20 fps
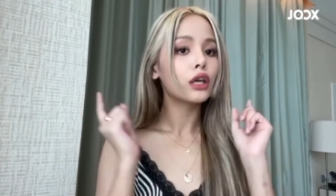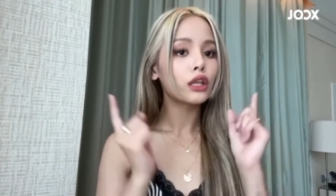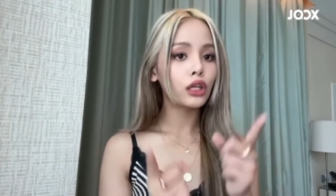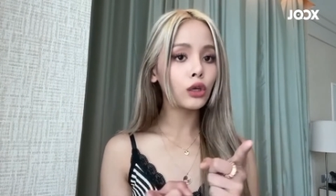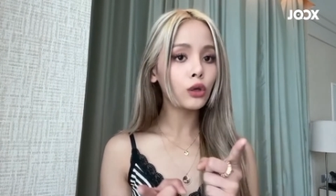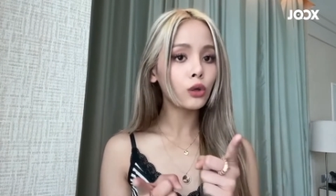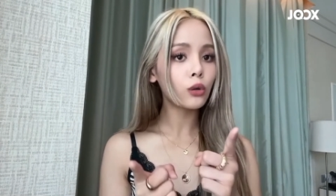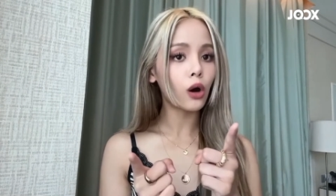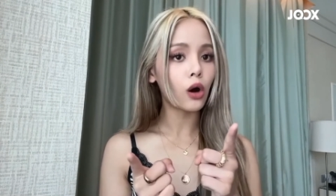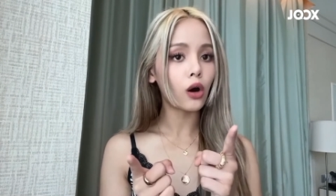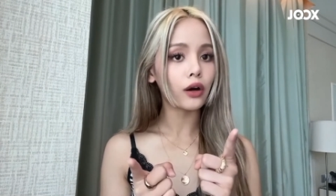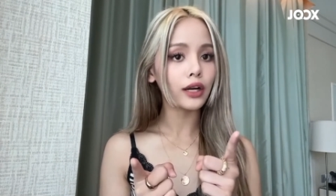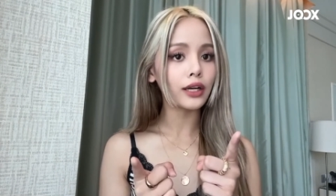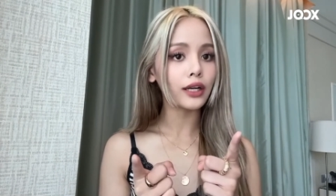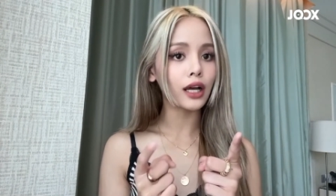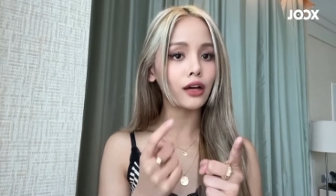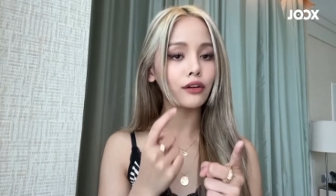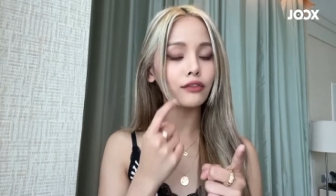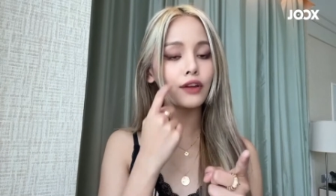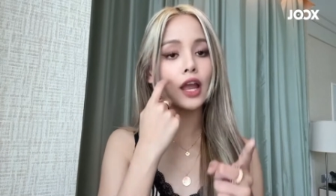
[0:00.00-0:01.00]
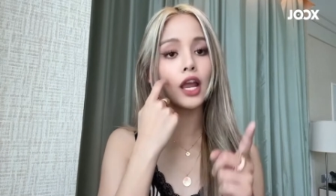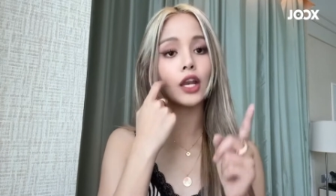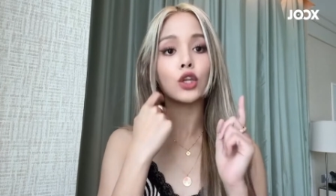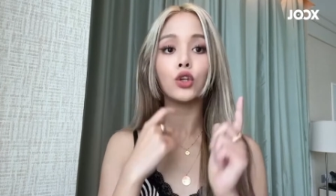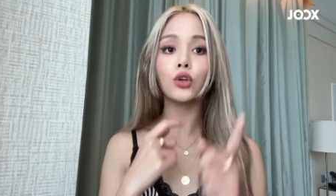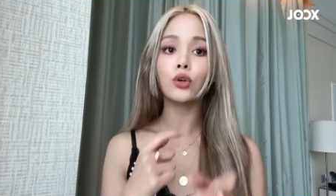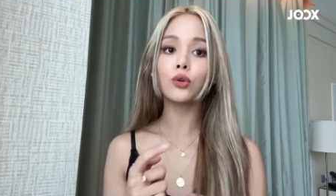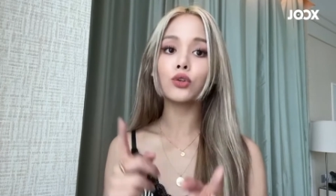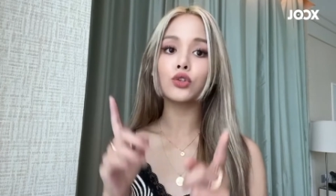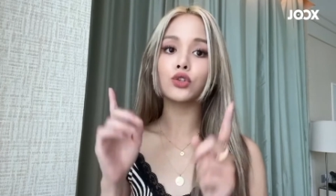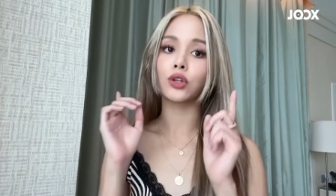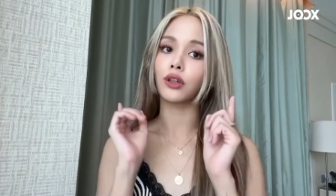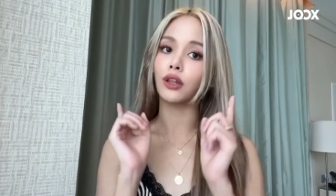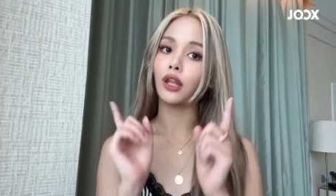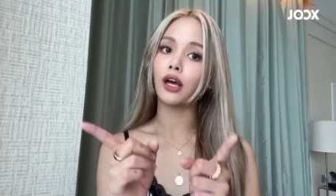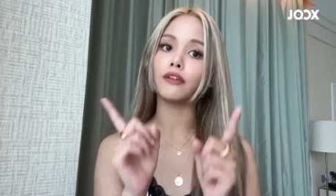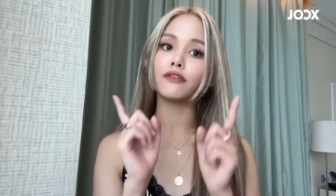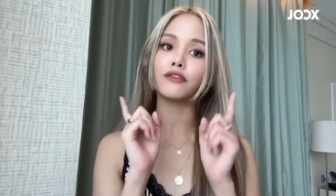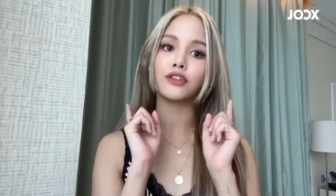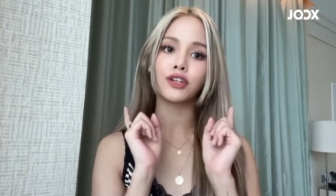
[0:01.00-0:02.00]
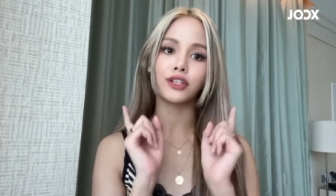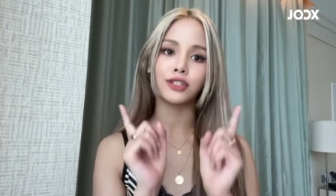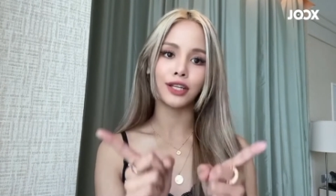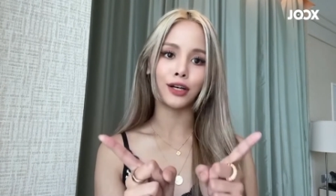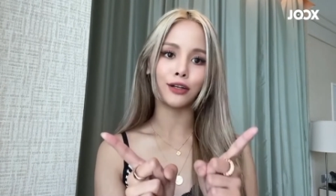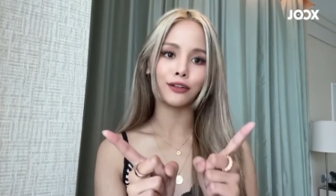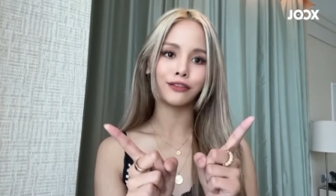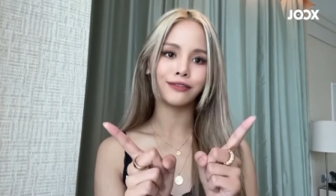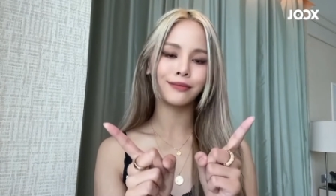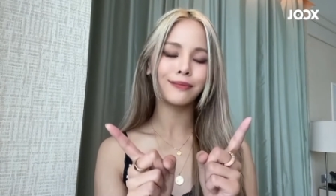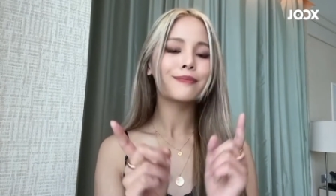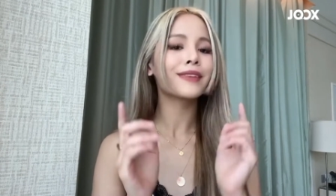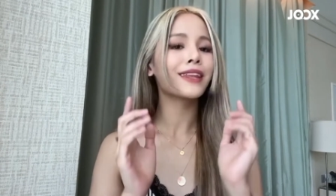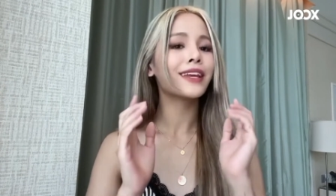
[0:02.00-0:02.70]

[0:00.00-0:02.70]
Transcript: you are enough and you should love yourself.